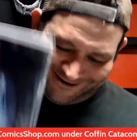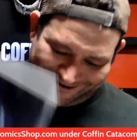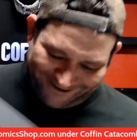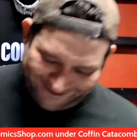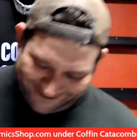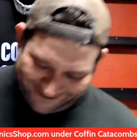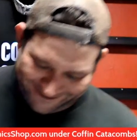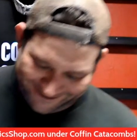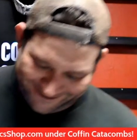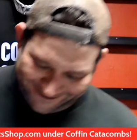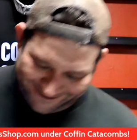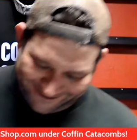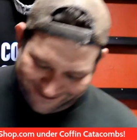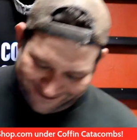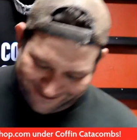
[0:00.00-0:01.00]

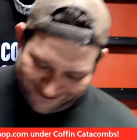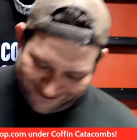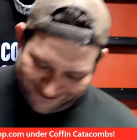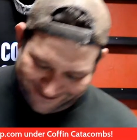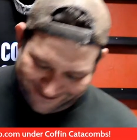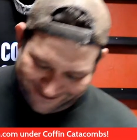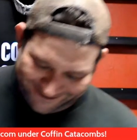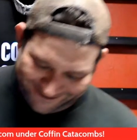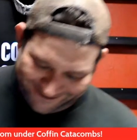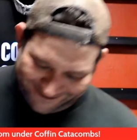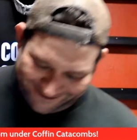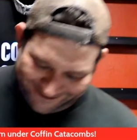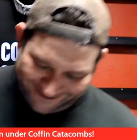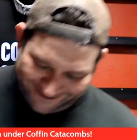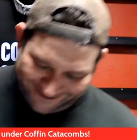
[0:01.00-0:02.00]

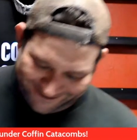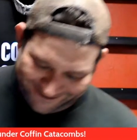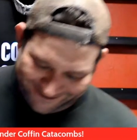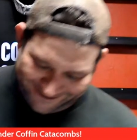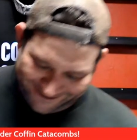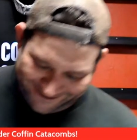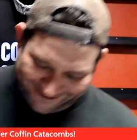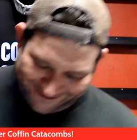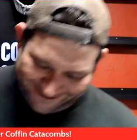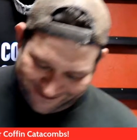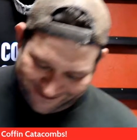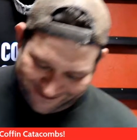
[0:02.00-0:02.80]
(silence)